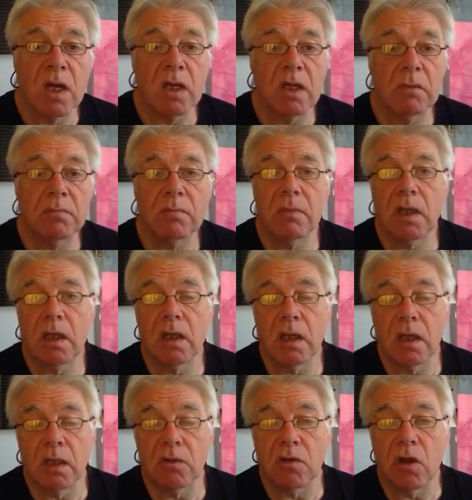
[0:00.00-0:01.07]

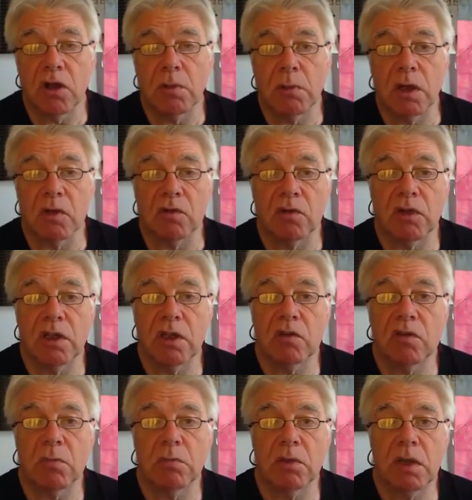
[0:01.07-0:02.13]
Dynamos. I hear
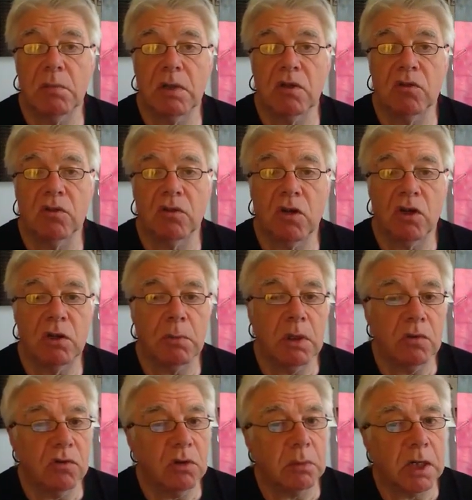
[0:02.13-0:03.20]
somebody mention
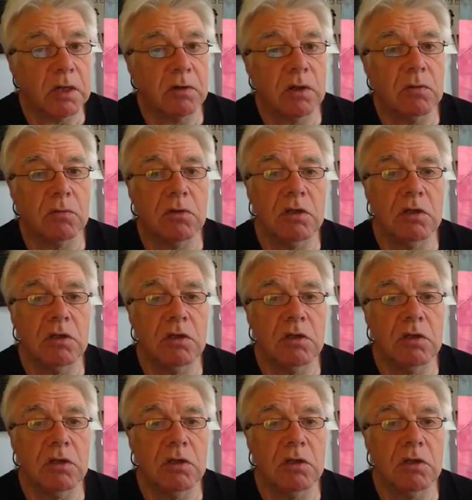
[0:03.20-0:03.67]
dynamos in the background.